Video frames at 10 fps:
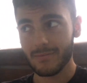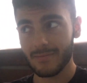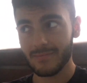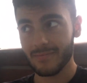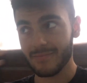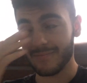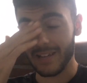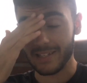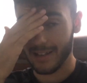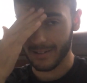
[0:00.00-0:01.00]
Kinda.
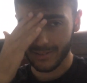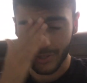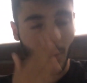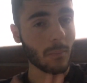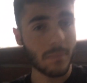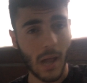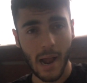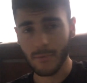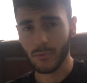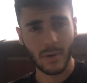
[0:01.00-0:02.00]
Exactly. So I
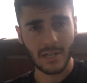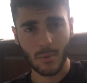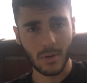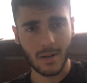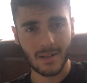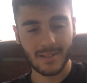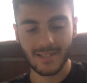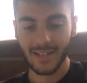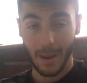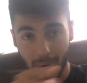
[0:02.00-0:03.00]
have to find out what it is.
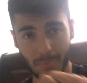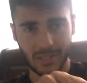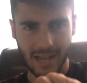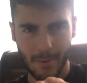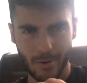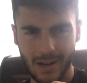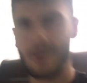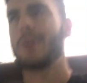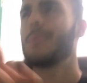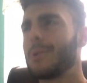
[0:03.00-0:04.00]
I'm gonna put the camera right
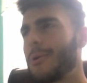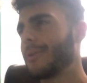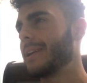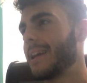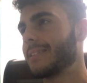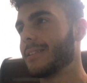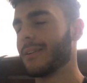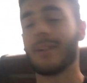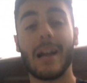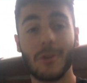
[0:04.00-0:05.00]
on when Ari gets here.
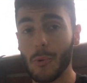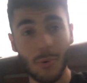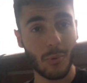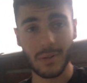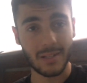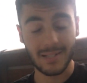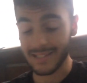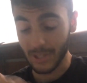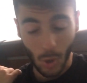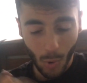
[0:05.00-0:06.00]
I don't know what this is.
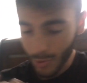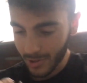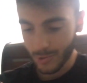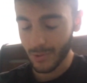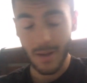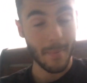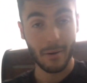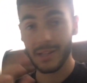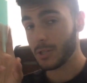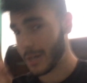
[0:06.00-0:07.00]
No clue.
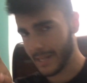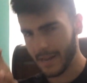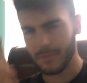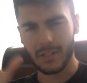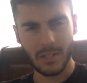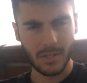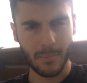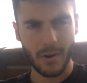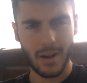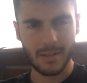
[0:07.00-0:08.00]
Apparently, it's not a gift. It's a
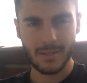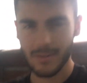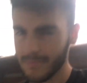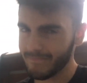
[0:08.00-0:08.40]
surprise.